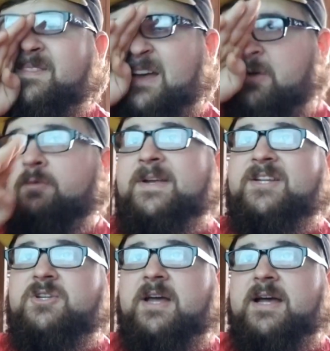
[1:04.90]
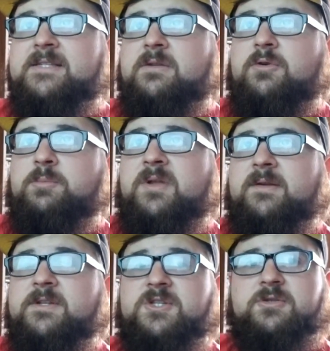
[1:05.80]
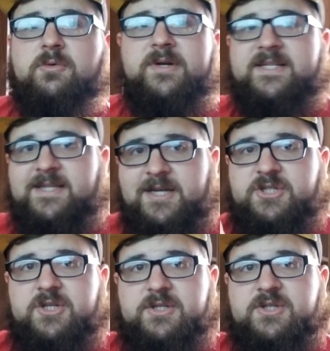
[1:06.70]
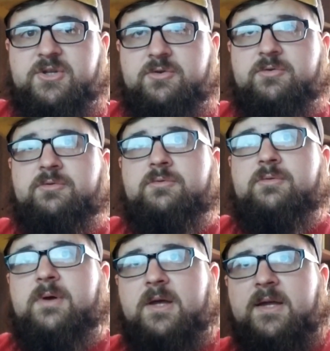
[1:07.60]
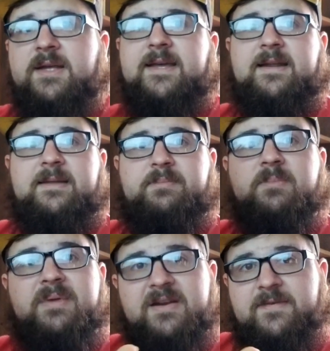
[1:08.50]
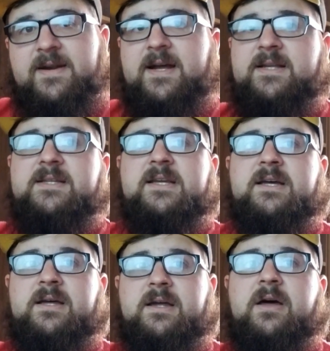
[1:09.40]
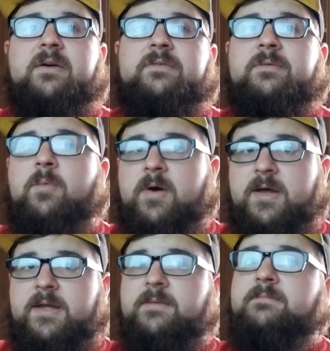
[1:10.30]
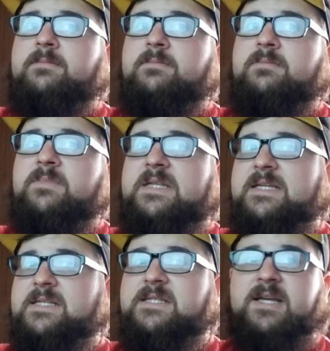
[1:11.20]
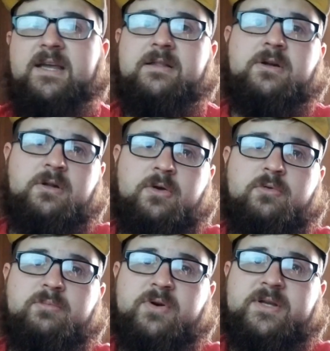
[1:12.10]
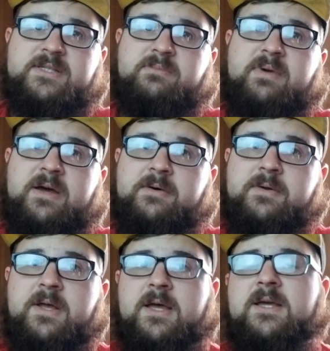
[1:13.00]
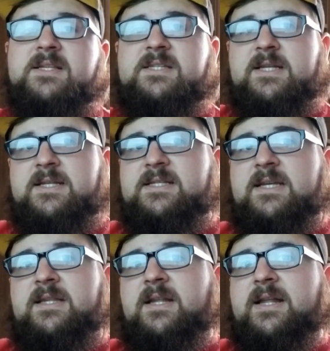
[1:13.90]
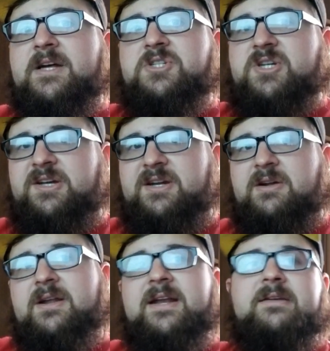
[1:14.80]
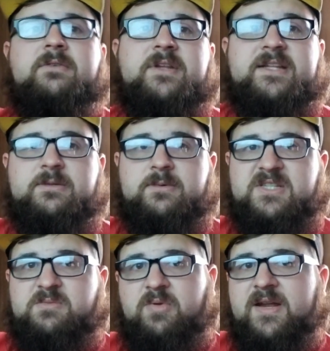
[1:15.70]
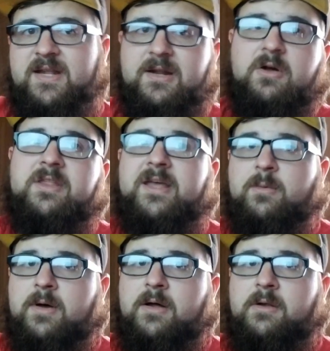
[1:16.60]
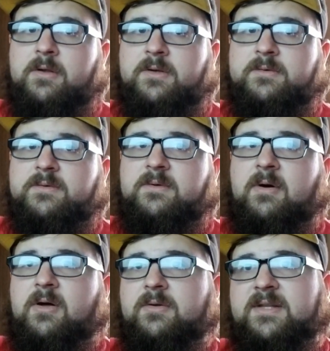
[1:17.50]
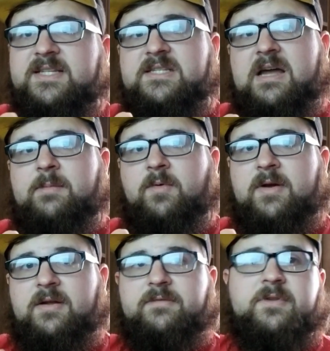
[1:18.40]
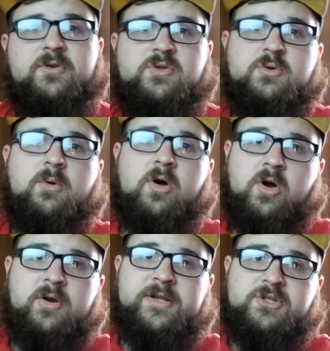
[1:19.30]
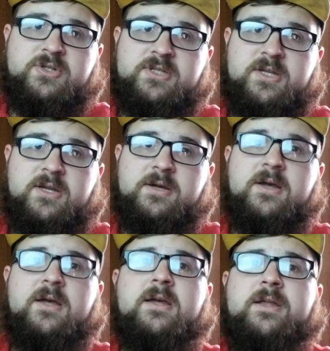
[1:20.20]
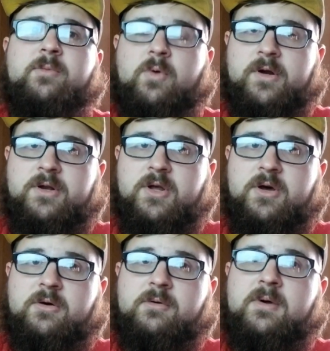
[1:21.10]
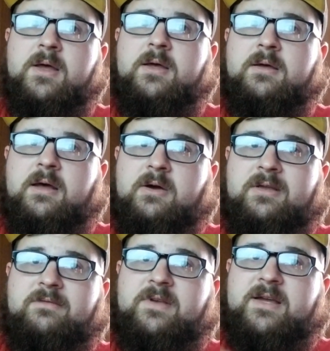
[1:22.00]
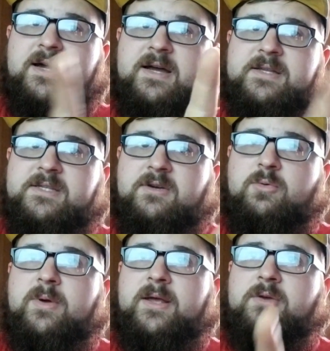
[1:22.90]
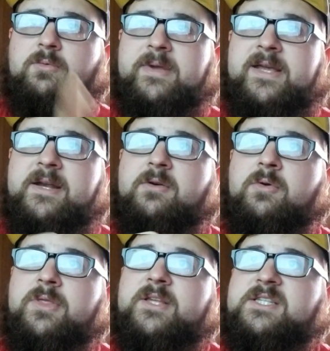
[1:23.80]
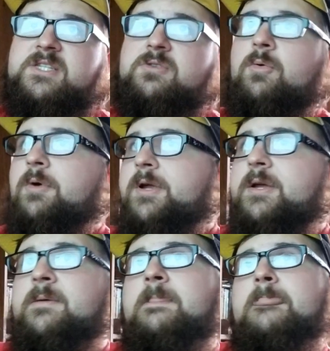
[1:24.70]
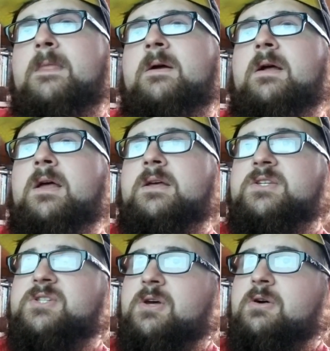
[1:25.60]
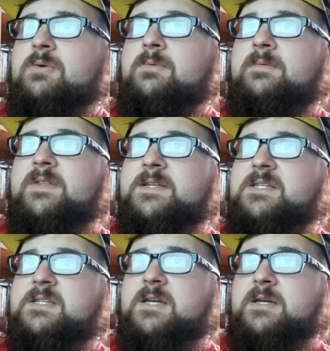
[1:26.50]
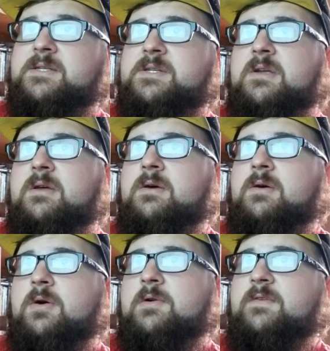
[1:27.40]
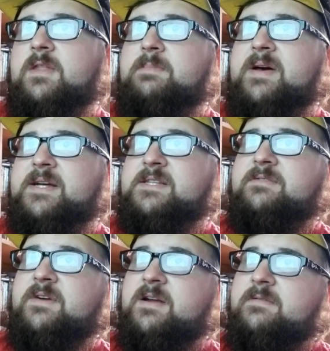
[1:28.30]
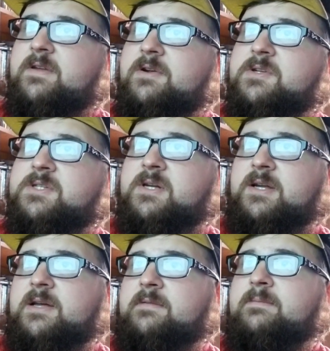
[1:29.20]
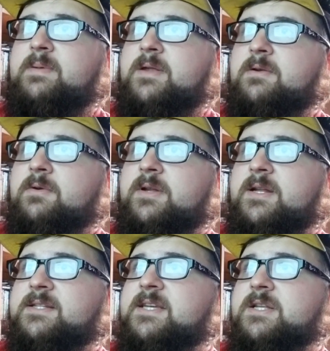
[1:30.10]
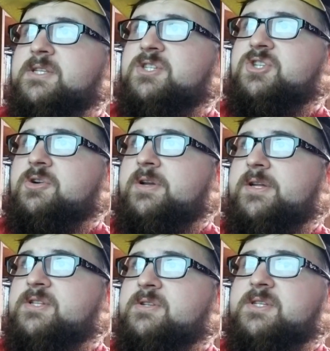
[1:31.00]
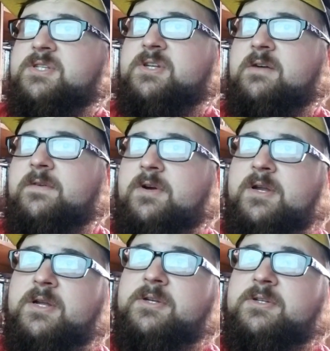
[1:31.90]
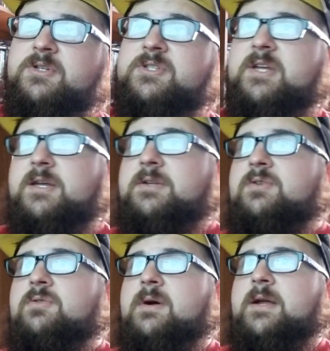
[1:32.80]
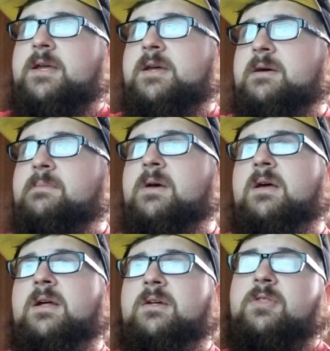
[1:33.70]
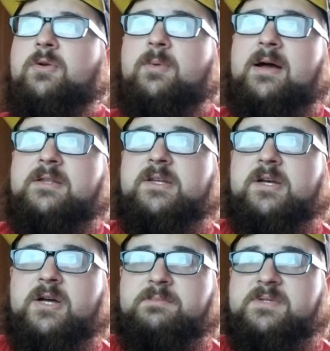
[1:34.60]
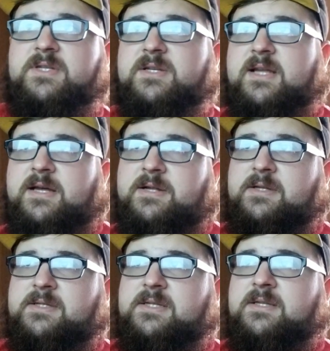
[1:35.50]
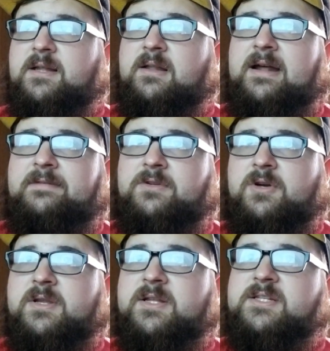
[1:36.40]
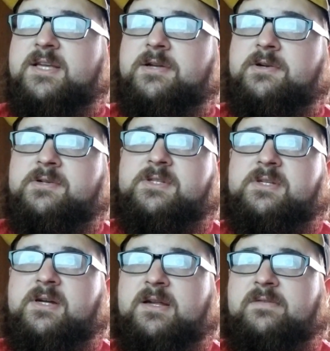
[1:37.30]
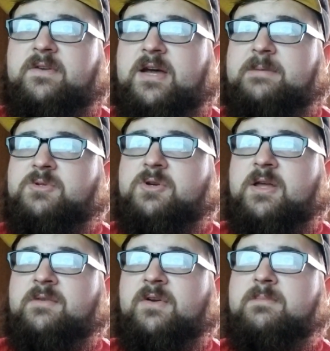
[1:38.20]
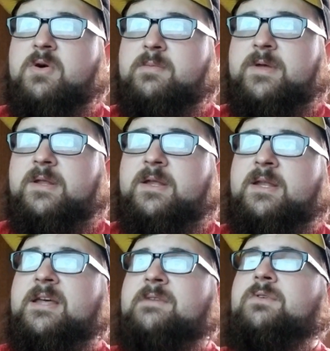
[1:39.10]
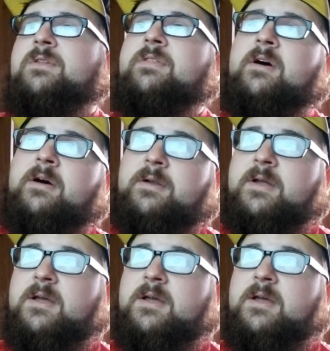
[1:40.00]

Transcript: I'll read you guys a little bit of the story section to get a bit of an idea of what this Together Alone book is about. Since in the last shout out I didn't really get to explain it all that well, well this time around for those who are interested and want to know, I'll give you guys a quick read on this story. So, this says Over the past five years, I have been on an intense journey to discover and understand who I am. Throughout the ups and downs, the laughter and the tears, I have captured every moment and every thought.